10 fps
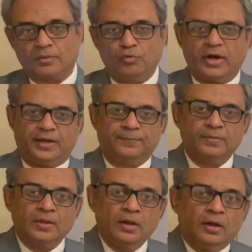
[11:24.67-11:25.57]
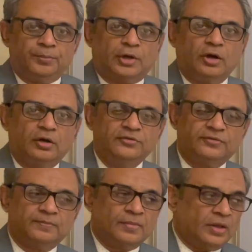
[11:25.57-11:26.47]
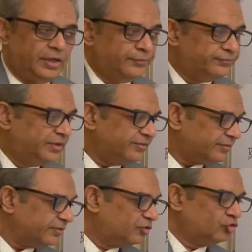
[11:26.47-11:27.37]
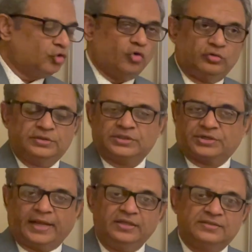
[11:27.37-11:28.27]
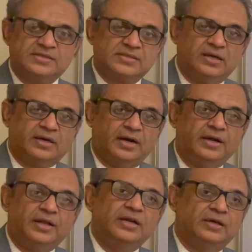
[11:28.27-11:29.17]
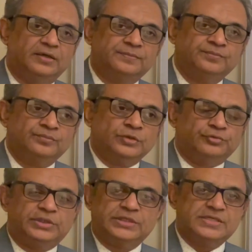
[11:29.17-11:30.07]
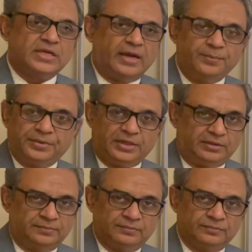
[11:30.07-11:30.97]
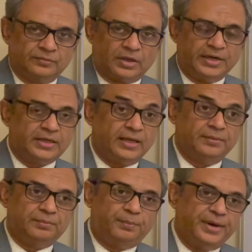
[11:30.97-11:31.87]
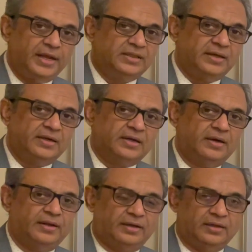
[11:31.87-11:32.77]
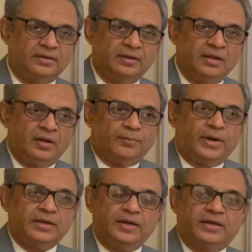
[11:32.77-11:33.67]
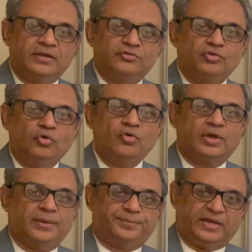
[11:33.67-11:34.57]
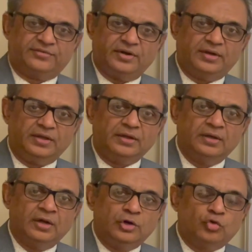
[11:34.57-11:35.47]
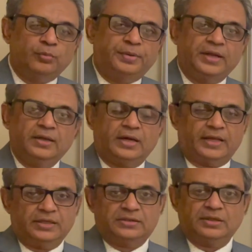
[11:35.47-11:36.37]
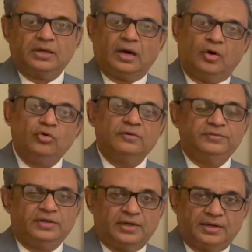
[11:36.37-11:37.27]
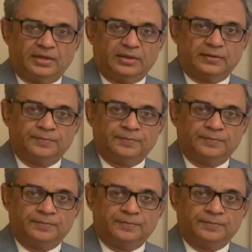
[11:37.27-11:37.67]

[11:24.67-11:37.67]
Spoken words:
Why? Because if this stone strikes a container which is empty, it can break that container, but it has no capacity to bring anything out of the container.